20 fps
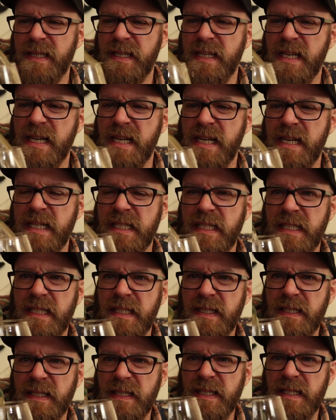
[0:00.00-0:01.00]
Yes,
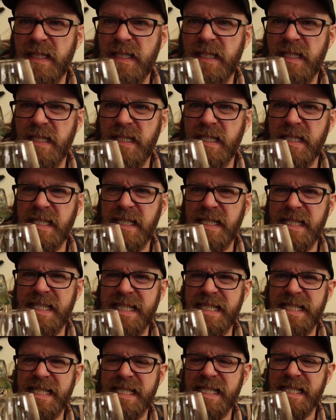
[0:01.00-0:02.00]

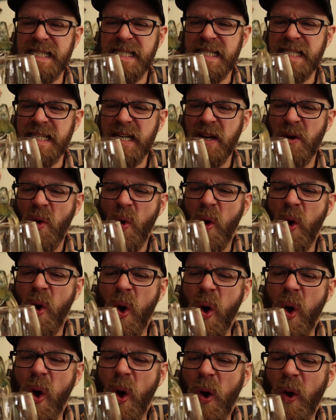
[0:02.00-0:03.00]
yes.
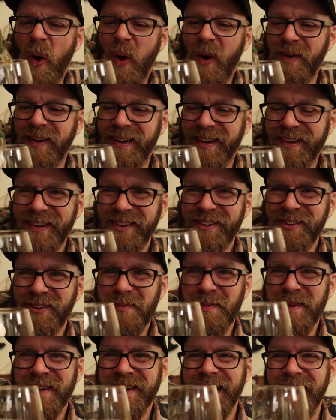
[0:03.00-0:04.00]
I'm gonna
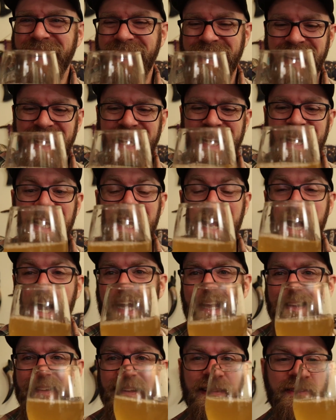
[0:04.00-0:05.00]
drop it.
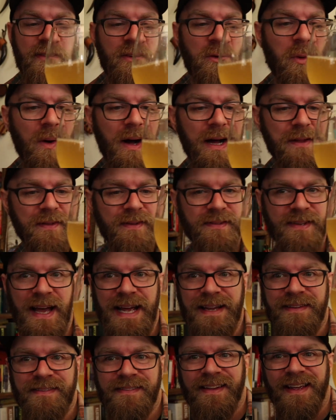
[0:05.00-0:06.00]
Okay, that's quite the
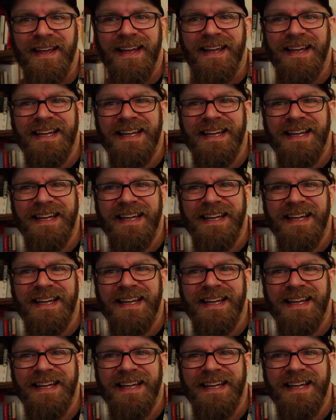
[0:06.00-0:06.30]
taste.